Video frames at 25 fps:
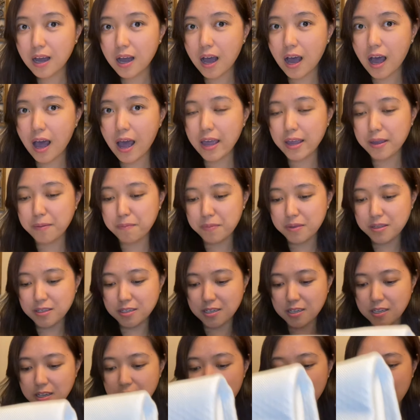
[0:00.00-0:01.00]
I
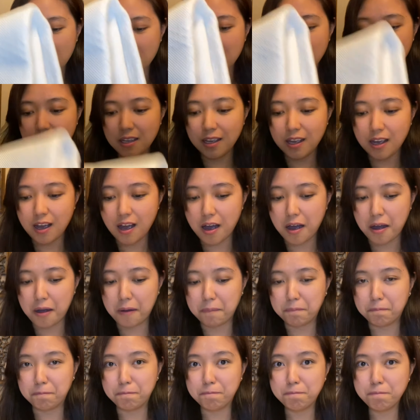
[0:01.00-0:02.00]
immediately
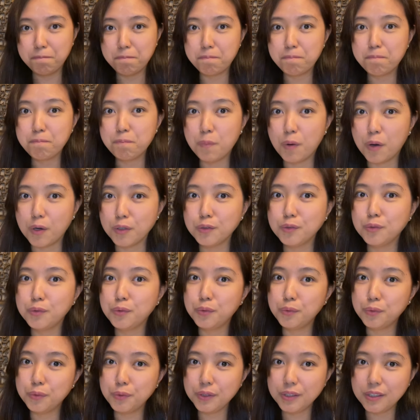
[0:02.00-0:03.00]
bought
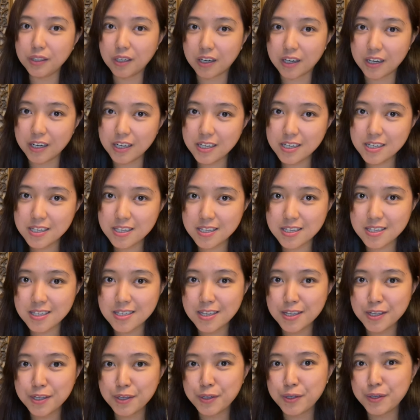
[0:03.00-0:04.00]
2 yards
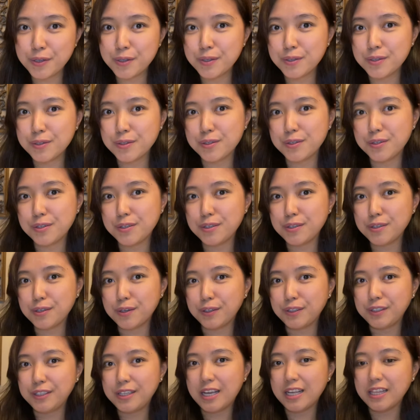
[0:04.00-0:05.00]

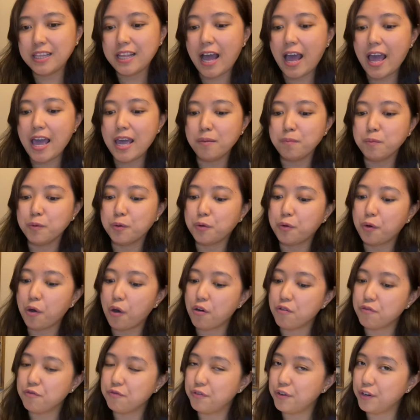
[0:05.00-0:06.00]
so that I am
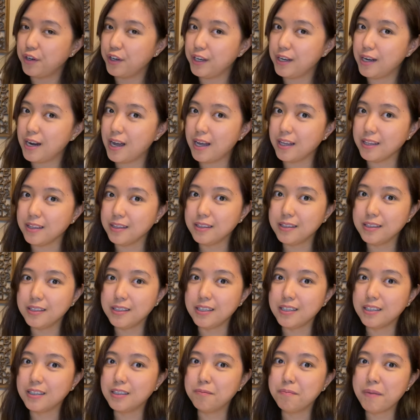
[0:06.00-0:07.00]
covered
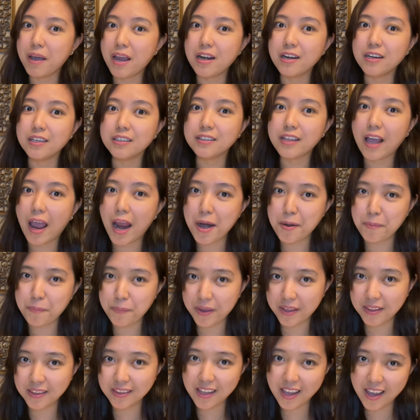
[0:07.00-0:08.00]
until my
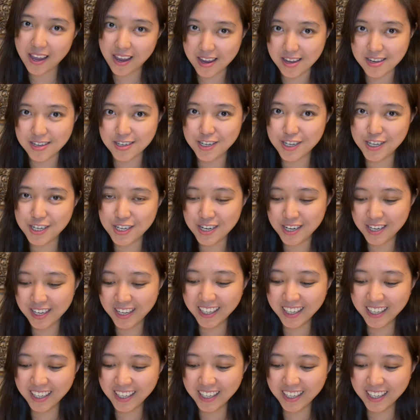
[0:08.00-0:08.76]
retirement age.